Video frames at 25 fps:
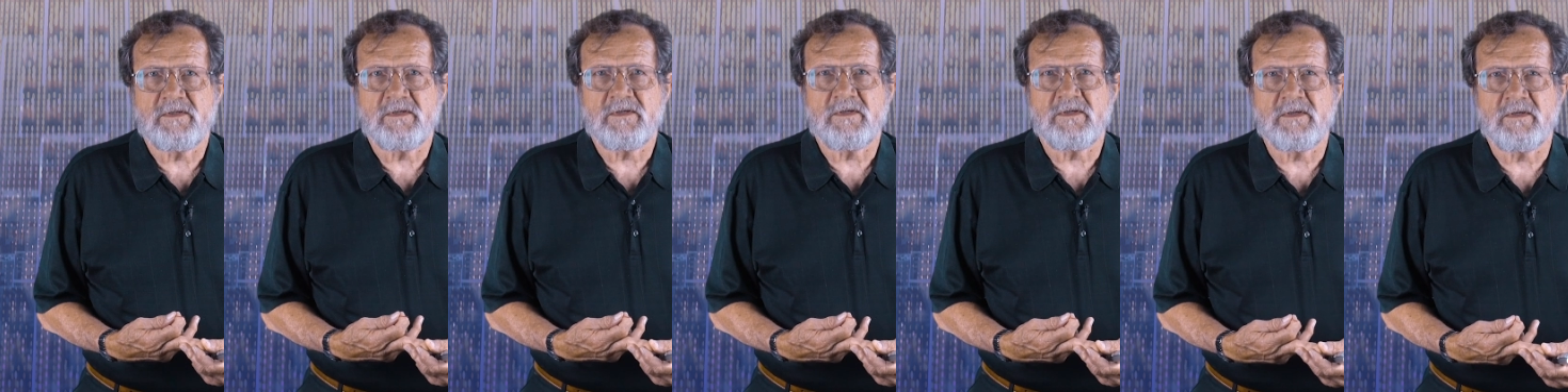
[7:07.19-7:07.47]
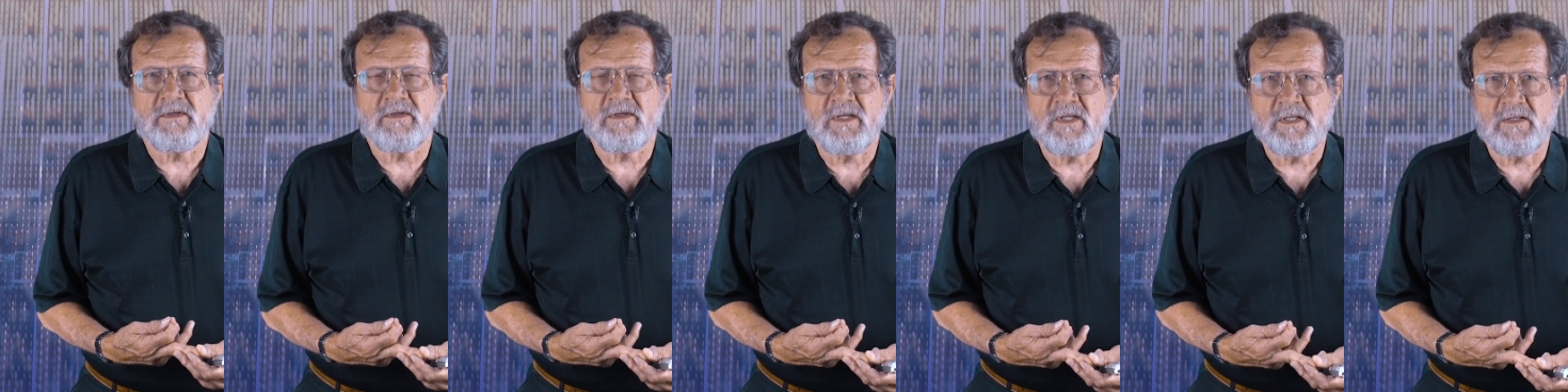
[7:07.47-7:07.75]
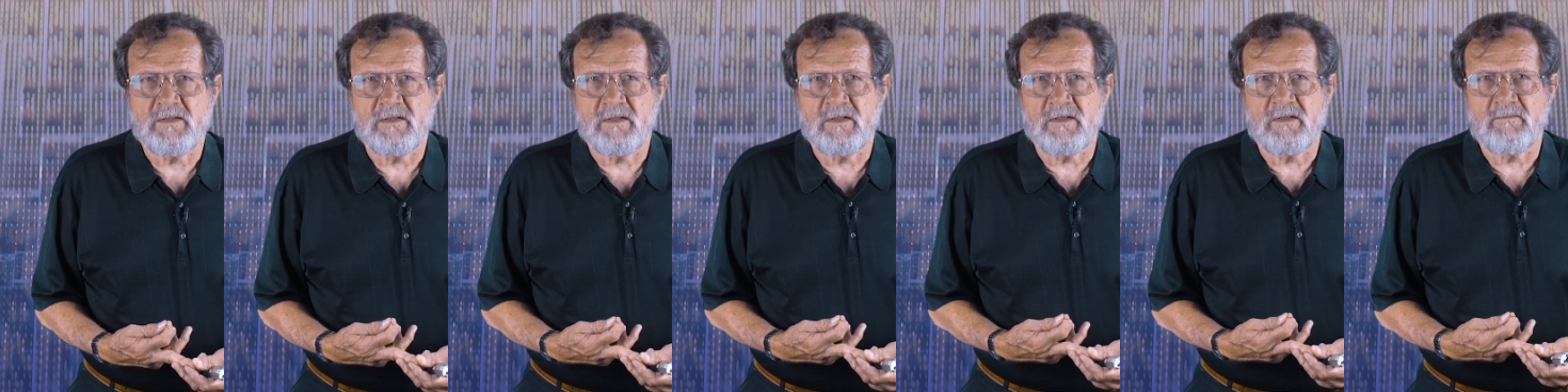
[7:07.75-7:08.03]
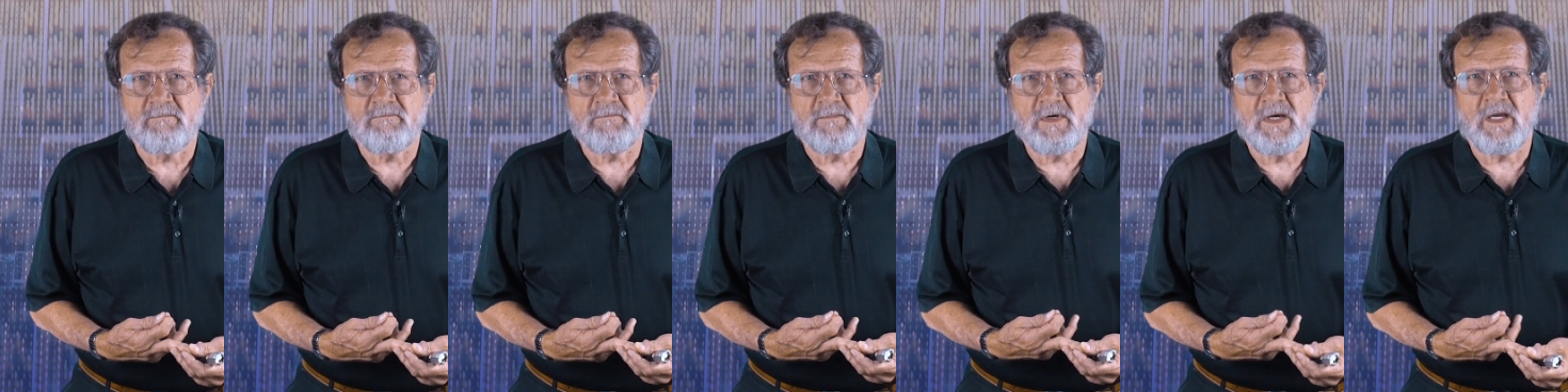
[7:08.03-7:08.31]
Uh, and
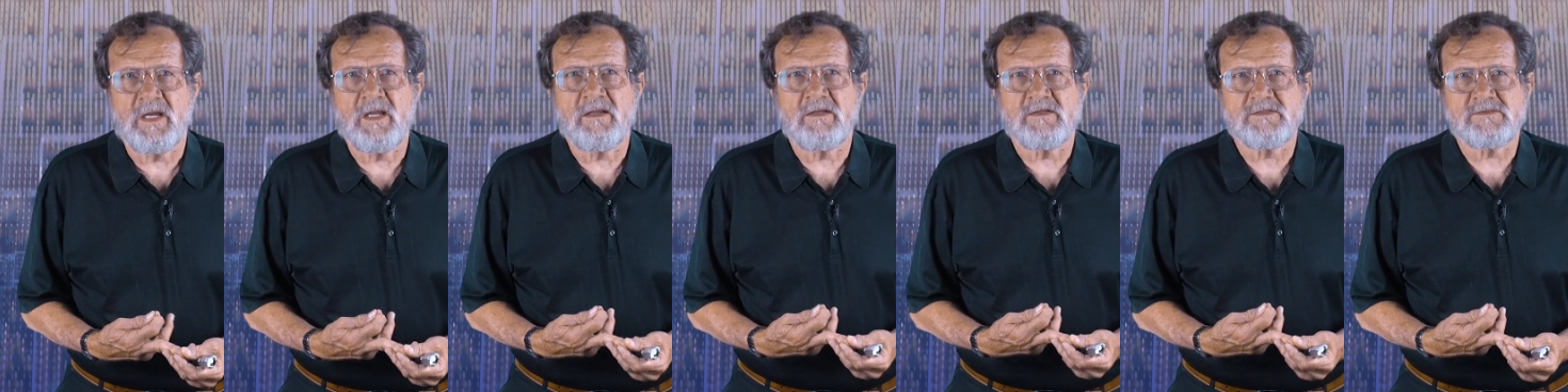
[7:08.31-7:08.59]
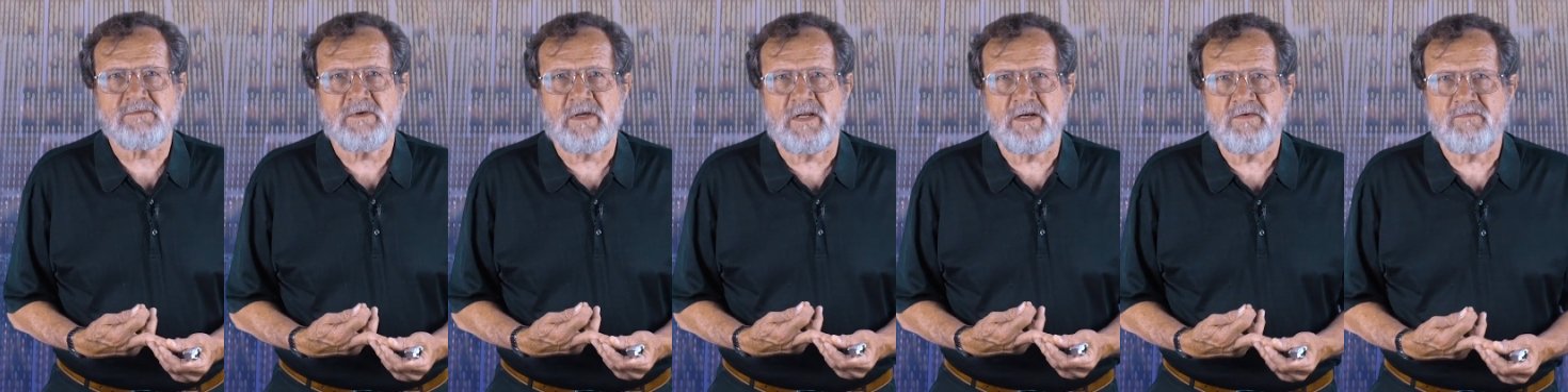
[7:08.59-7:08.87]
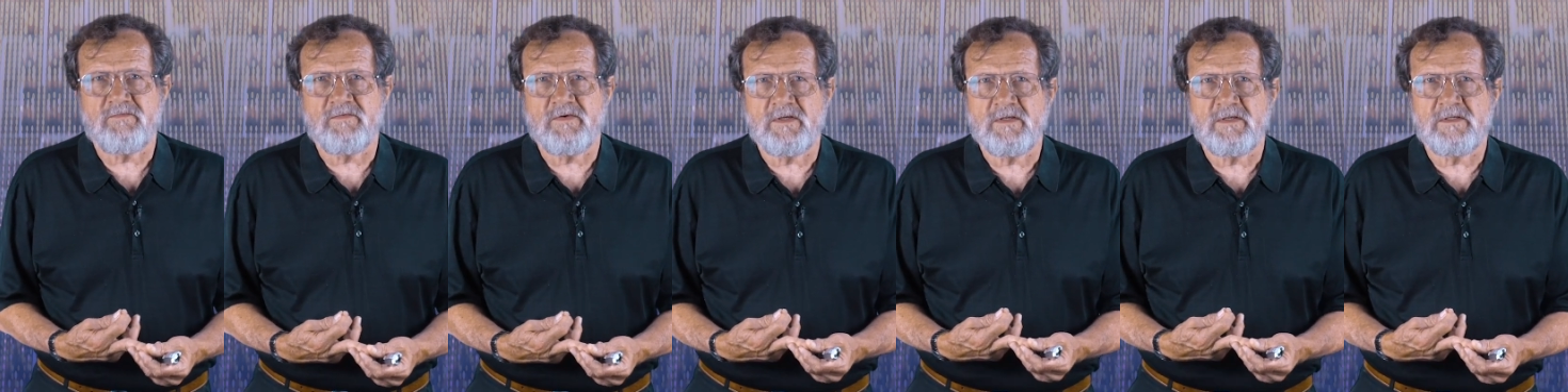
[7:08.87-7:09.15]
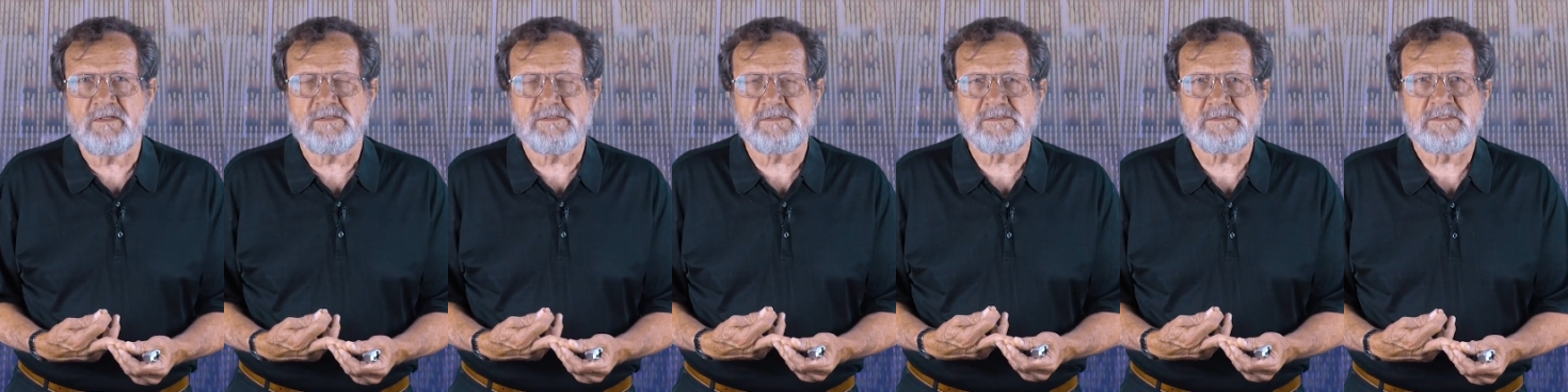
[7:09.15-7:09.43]
uh, my
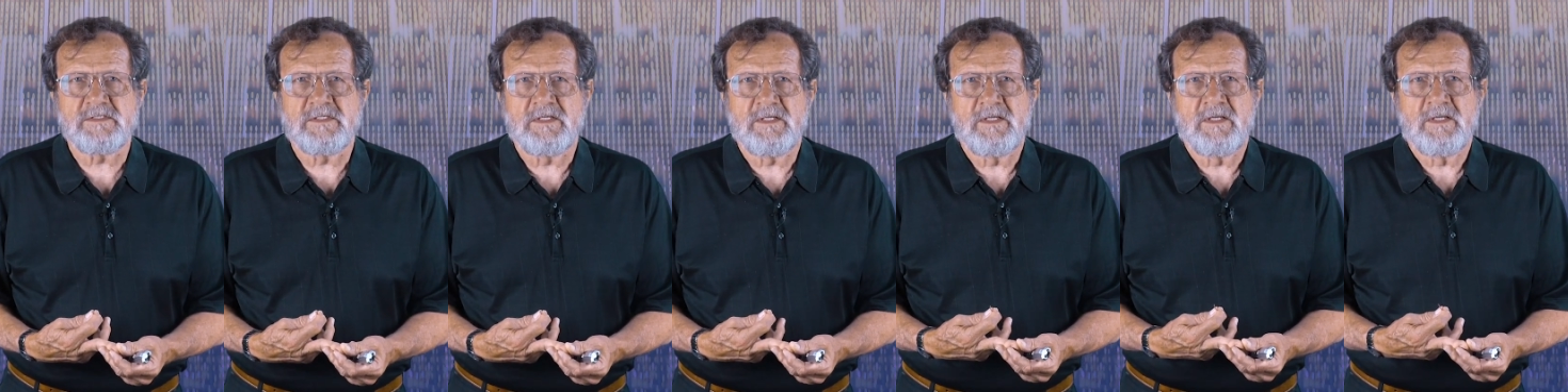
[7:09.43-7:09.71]
strategy is